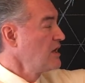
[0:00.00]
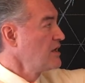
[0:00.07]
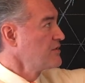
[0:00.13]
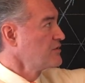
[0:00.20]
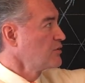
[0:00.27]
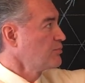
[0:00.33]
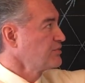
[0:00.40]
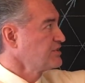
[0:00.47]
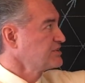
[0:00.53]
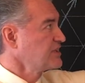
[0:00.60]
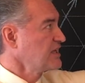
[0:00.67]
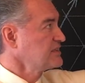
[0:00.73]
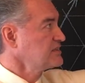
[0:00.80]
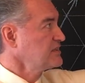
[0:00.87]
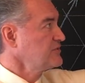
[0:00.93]
there are
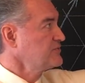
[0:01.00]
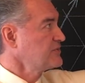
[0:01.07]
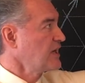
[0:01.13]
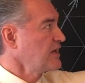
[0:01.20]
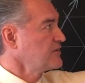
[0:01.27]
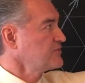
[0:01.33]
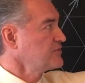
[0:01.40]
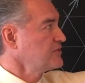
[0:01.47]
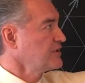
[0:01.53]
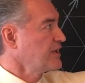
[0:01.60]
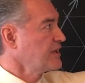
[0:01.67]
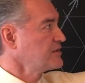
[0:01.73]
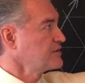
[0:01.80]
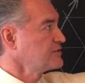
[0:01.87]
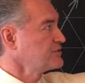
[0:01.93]
precisely 5
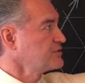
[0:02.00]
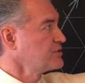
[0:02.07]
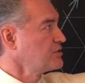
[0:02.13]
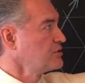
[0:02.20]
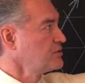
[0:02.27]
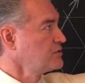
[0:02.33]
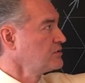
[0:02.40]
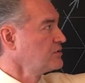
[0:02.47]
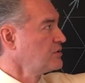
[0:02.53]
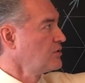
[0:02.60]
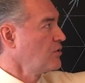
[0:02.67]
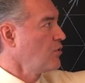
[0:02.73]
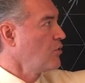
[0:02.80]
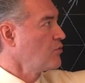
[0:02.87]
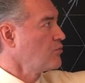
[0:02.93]
gallons
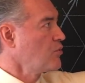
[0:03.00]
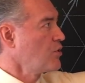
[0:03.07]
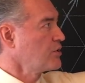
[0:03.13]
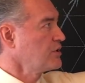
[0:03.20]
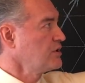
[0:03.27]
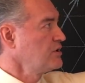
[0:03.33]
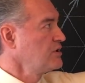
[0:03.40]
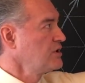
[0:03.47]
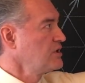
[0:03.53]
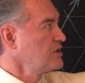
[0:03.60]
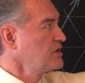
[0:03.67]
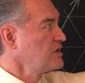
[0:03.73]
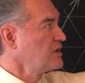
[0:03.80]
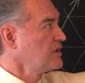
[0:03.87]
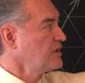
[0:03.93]
of water
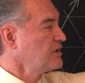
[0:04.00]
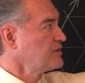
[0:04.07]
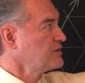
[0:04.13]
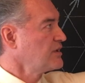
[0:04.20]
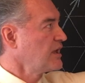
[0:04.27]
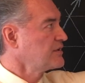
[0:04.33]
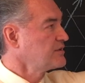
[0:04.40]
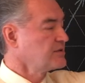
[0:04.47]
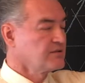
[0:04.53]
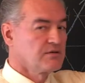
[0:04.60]
in that